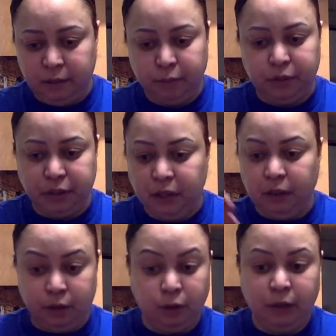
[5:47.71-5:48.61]

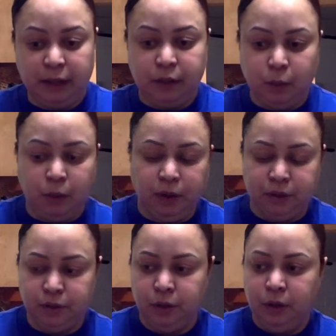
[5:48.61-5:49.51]
particularly don't like to
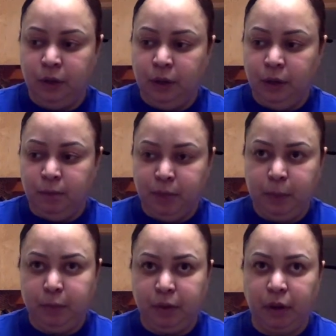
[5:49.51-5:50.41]
watch
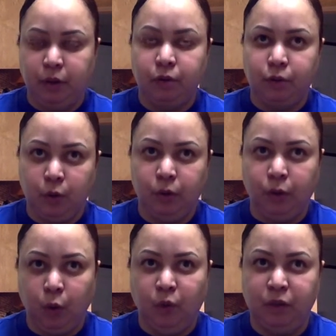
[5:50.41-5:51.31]
people that are so
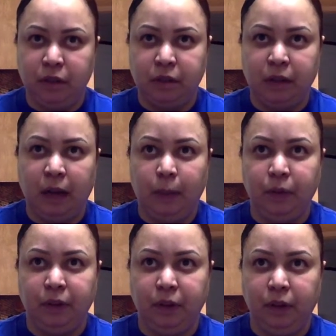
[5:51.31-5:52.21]
over the top
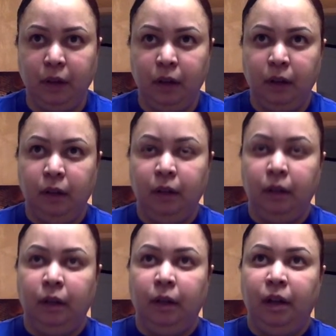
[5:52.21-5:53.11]
with the
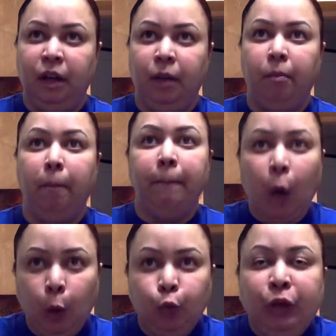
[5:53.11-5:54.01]

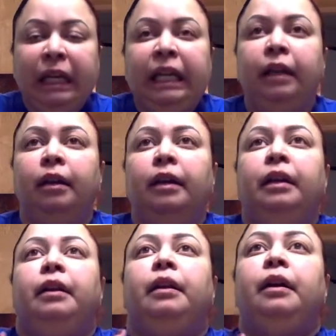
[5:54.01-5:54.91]
moaning
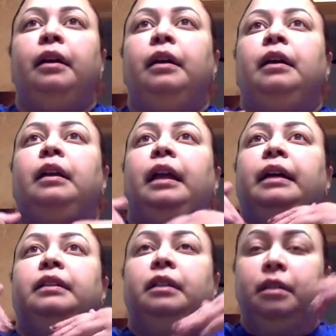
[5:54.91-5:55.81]
and
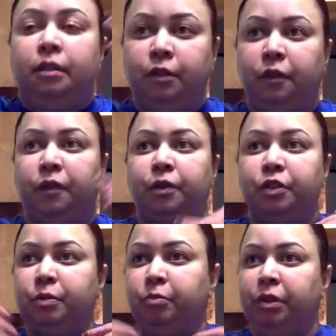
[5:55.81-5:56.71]
like this is the
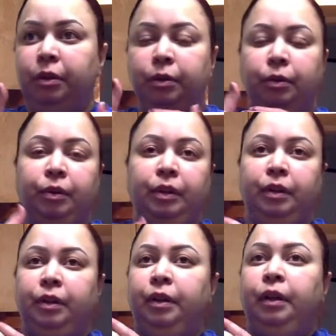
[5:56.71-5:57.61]
first meal
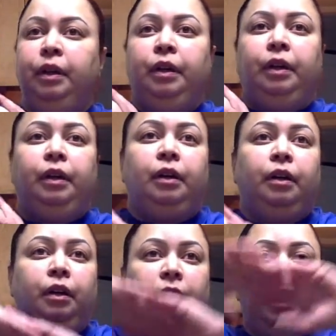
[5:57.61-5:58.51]
in
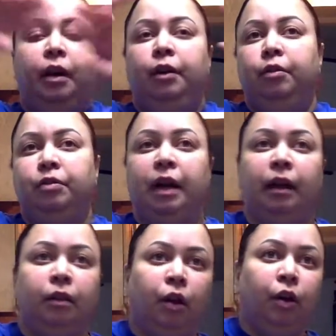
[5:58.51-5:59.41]
God knows
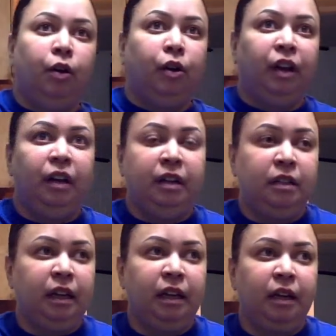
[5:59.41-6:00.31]
how long, and
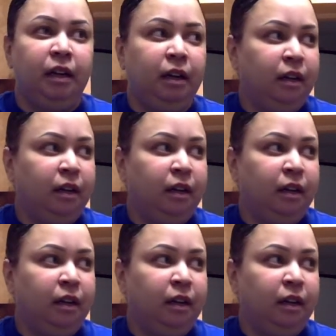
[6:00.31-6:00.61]
it's like